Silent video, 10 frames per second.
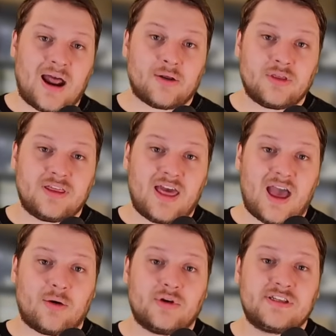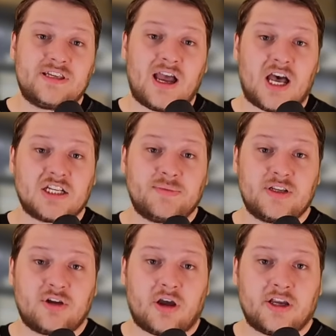only that, we see Hajime
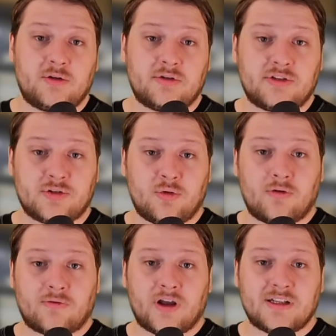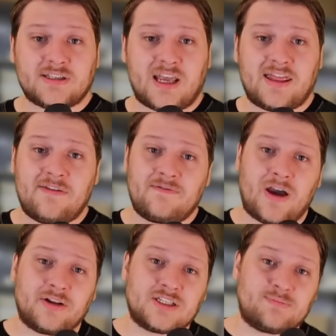talking to his school friends, and they
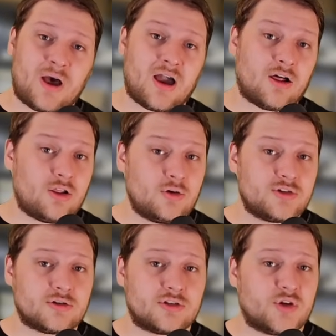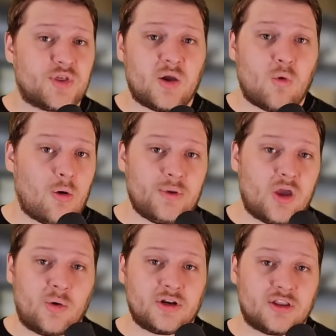found a spot closer so they won't be
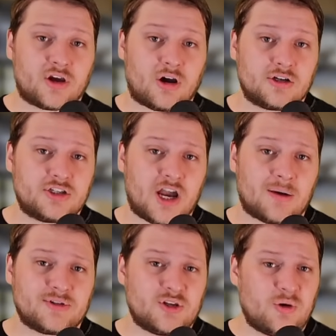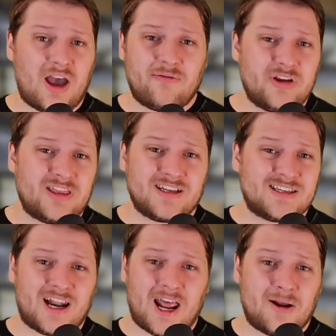going to the card shop, so everything's
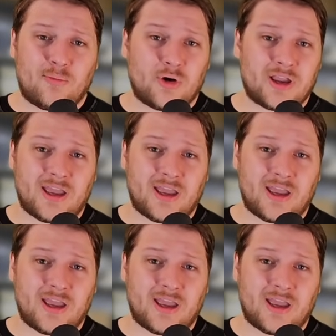gonna end up working